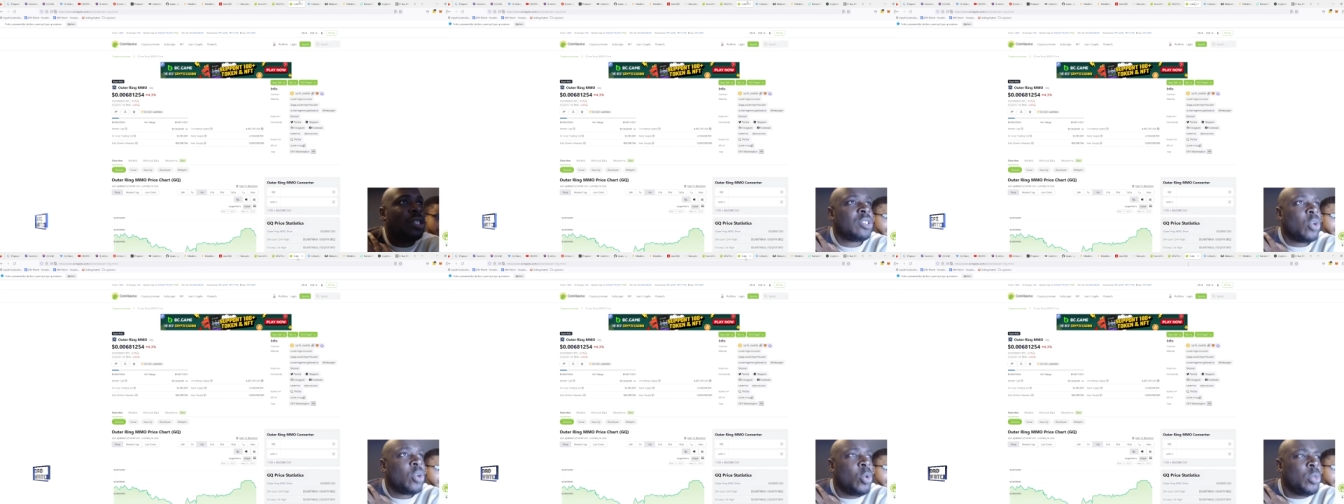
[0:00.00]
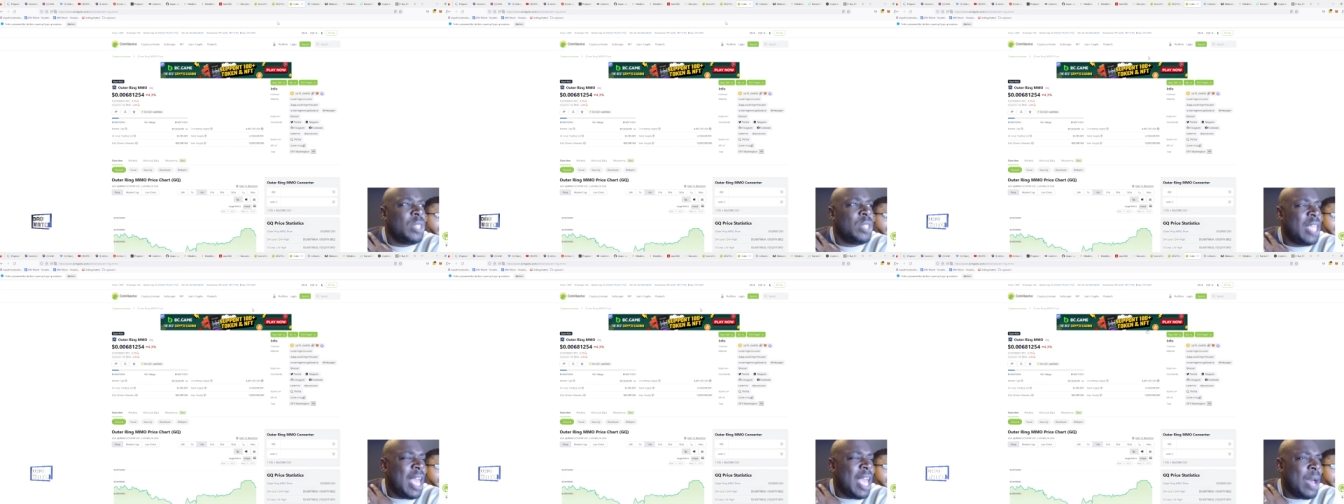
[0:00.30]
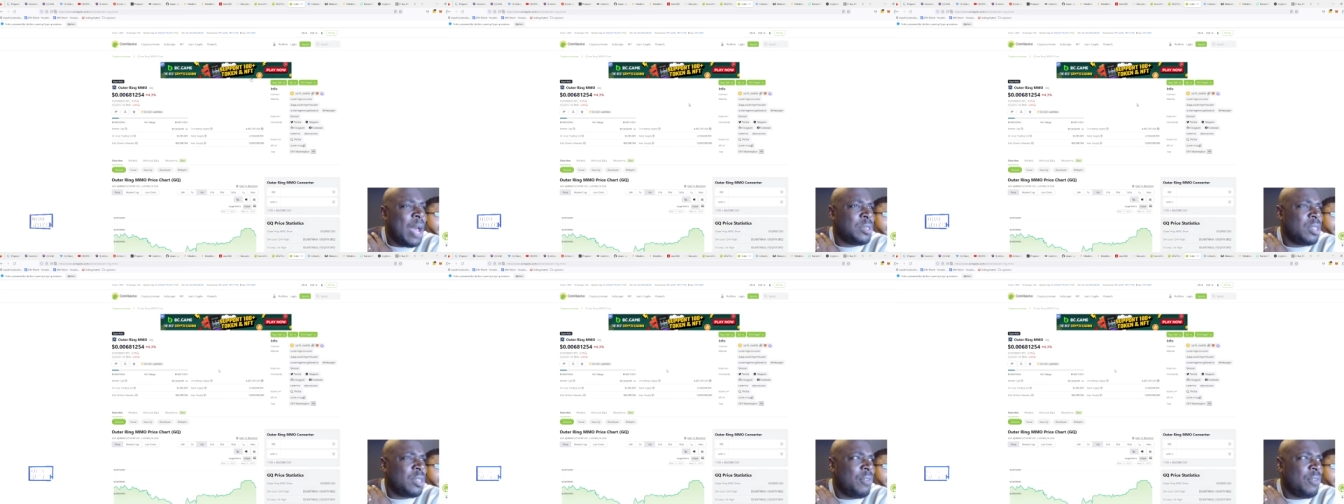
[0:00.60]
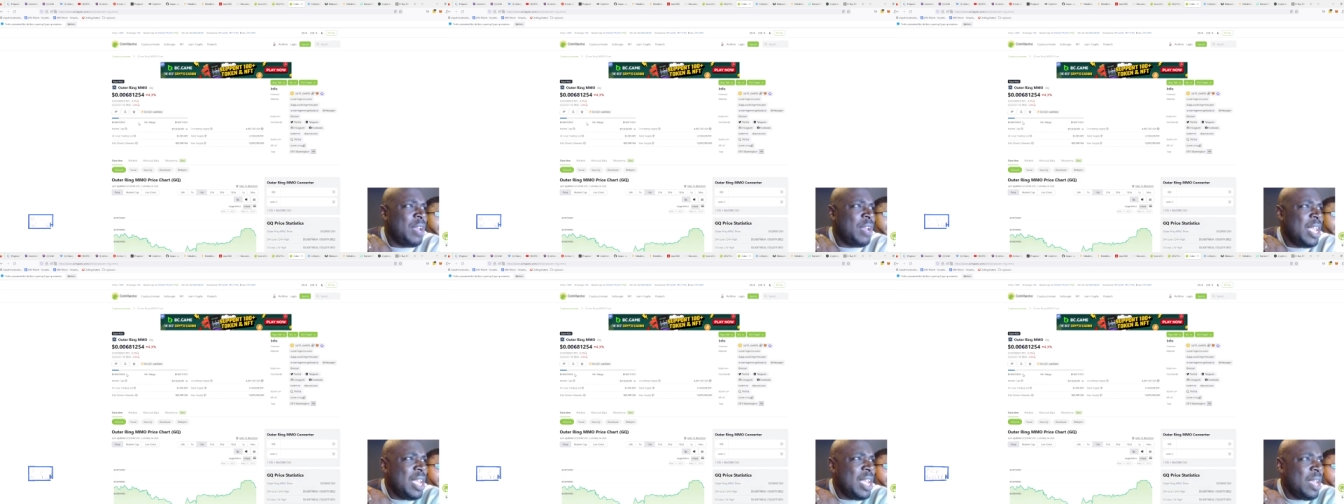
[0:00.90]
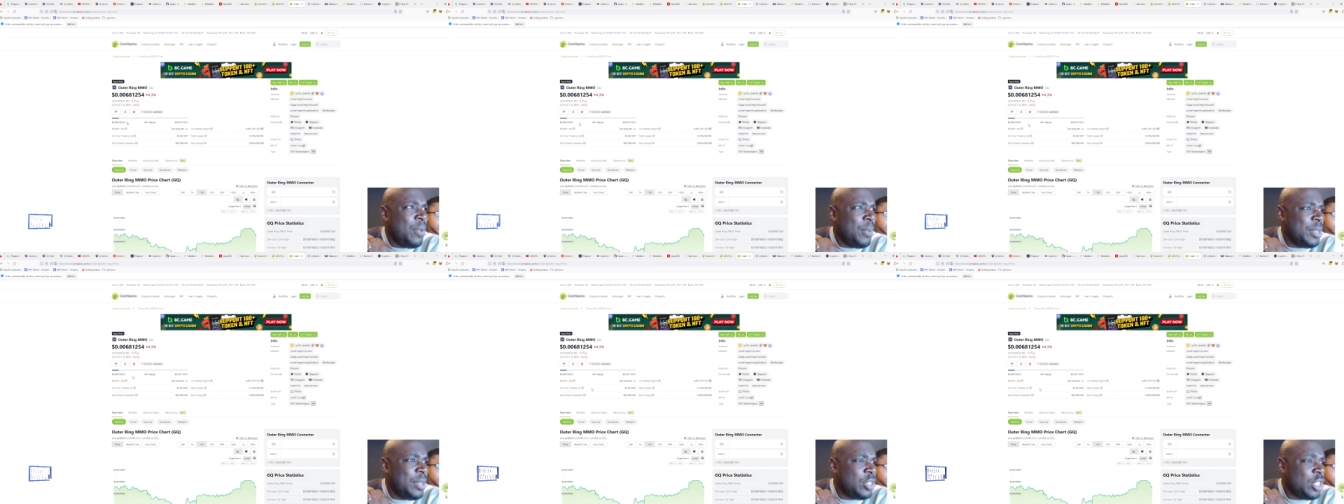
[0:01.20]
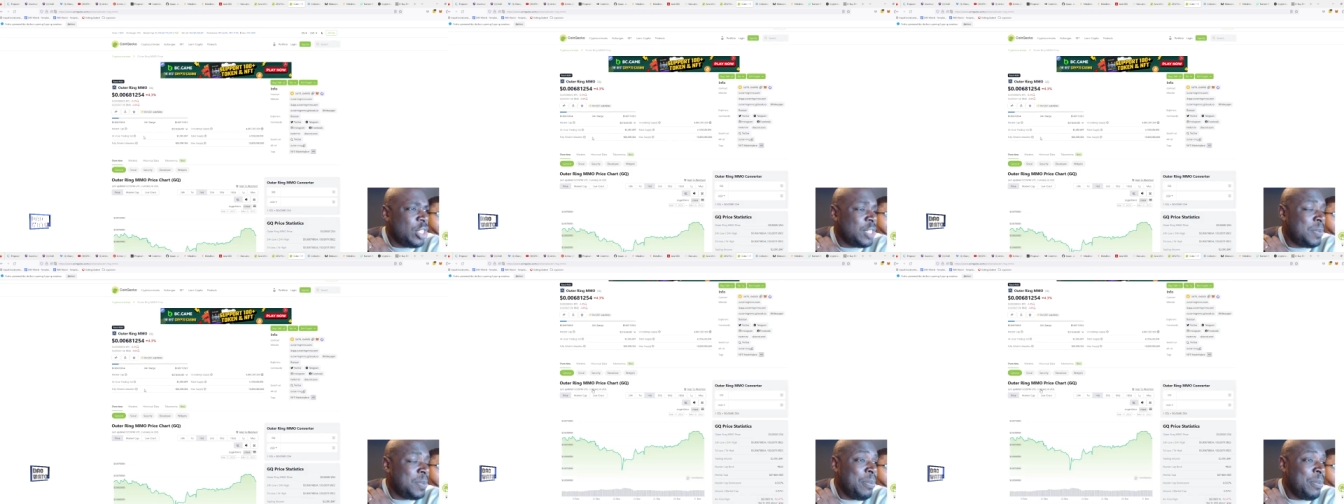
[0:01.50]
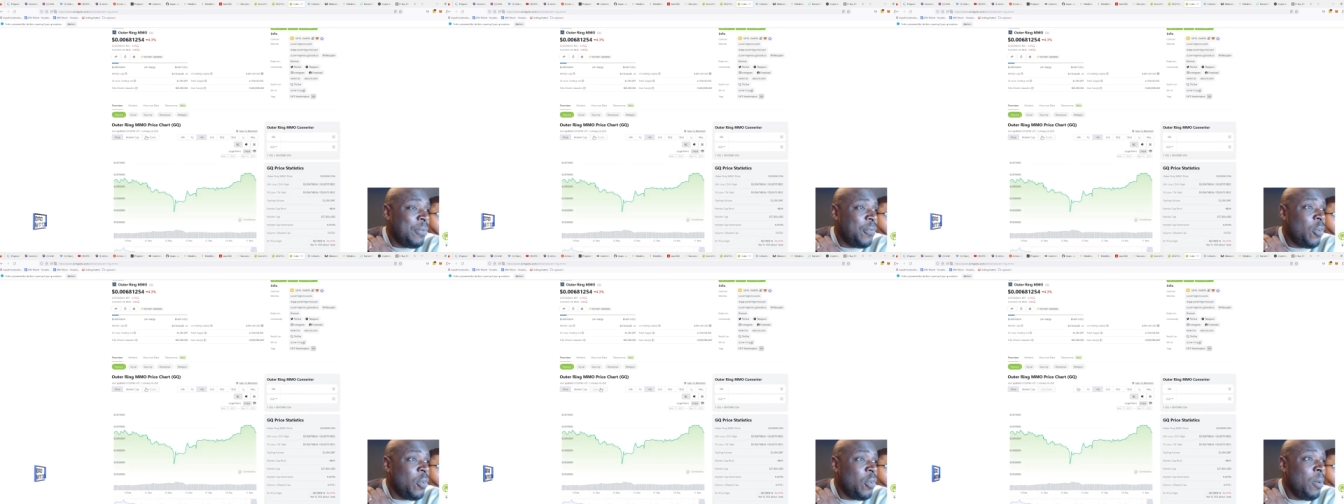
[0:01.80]
called The Outer Ring, which has been
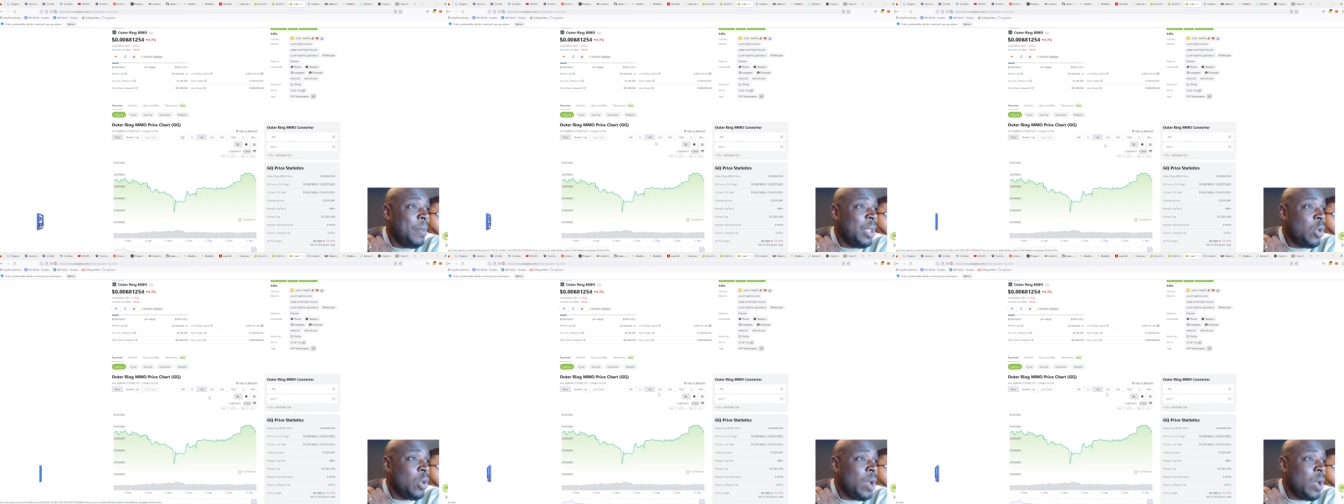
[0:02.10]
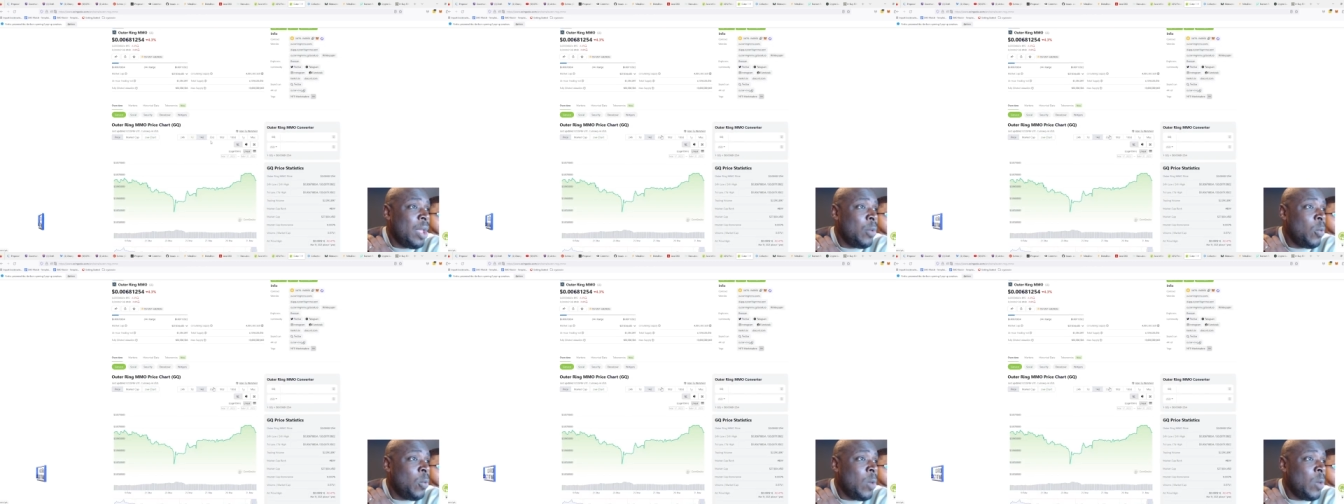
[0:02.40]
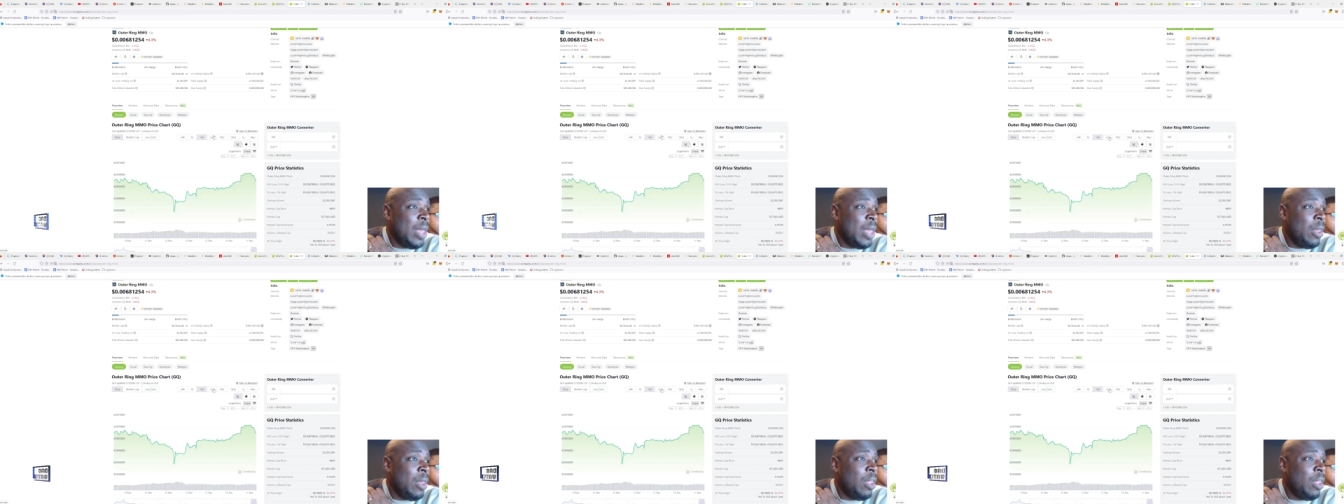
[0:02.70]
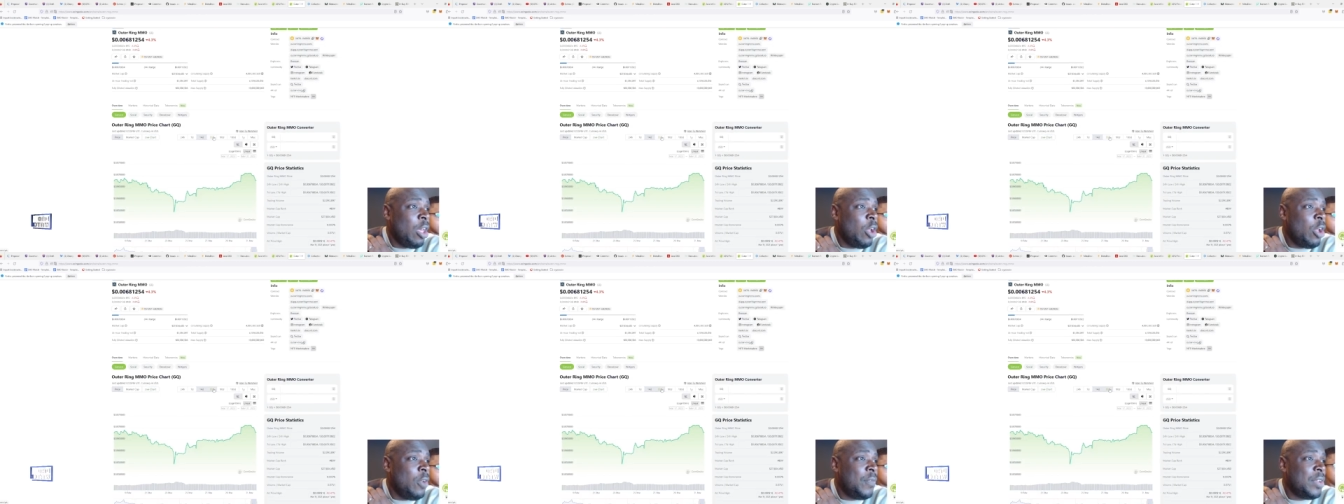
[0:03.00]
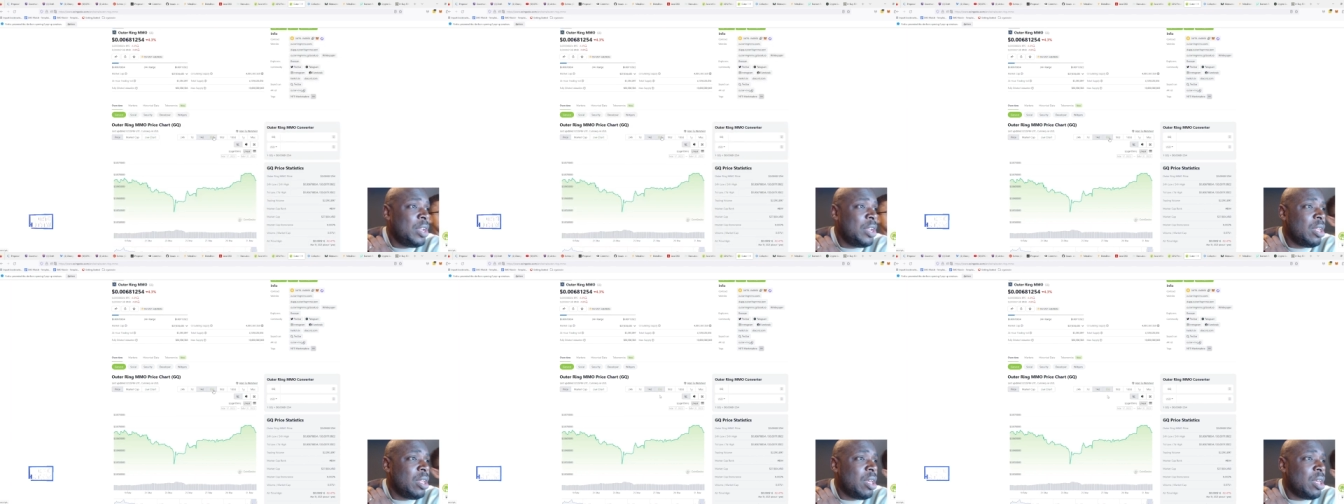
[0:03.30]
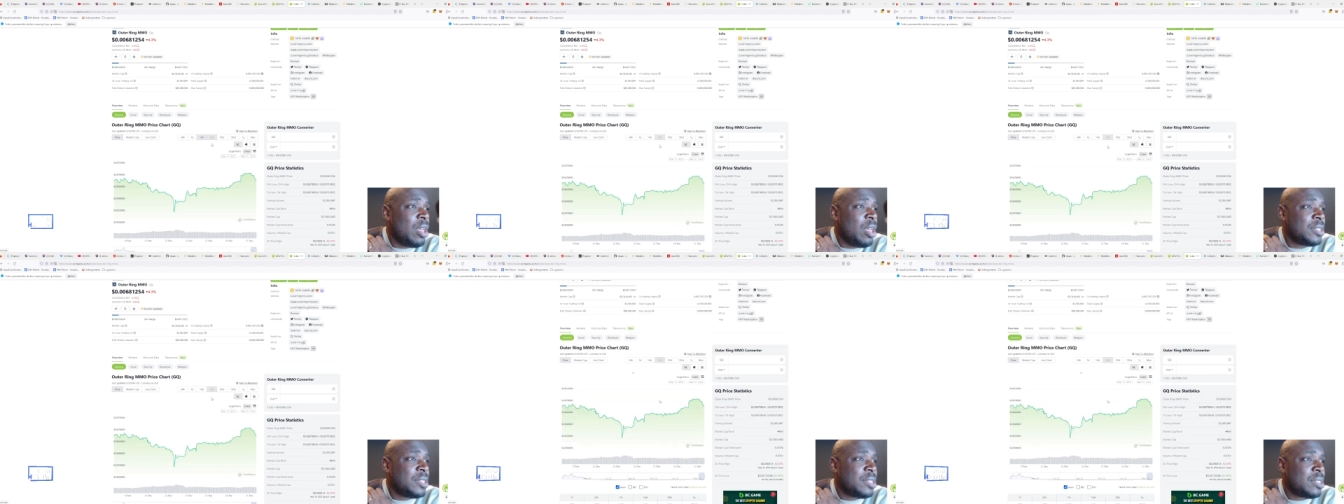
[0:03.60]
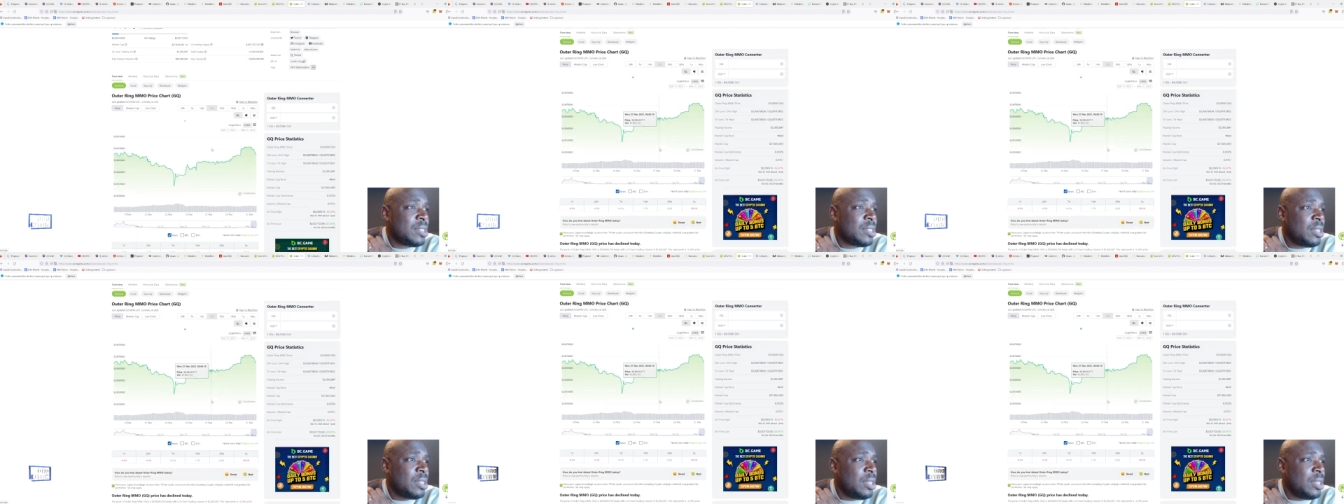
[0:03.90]
performing quite well over the
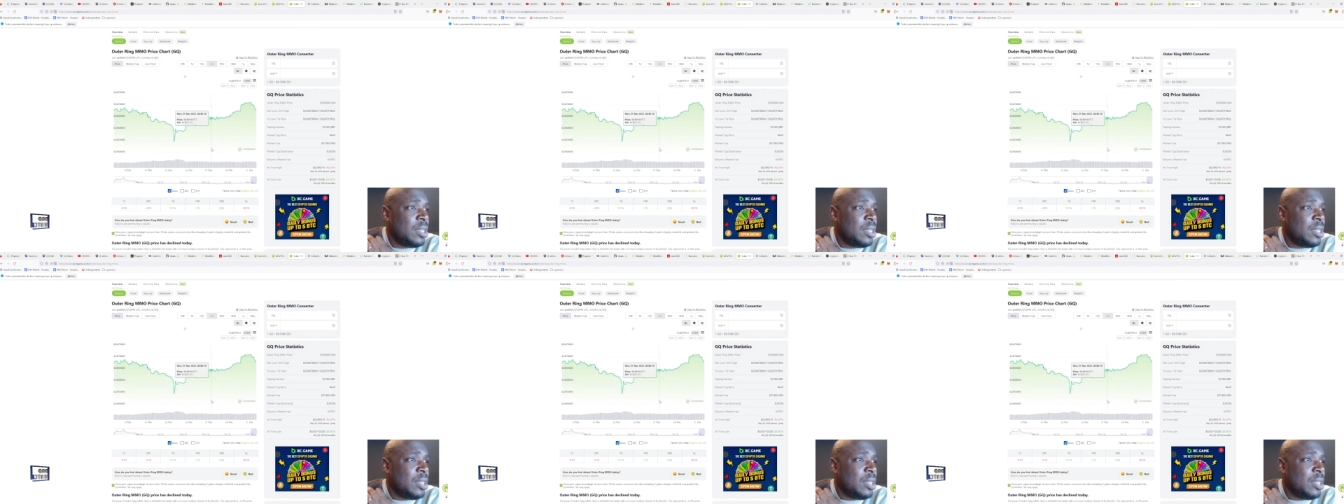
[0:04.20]
last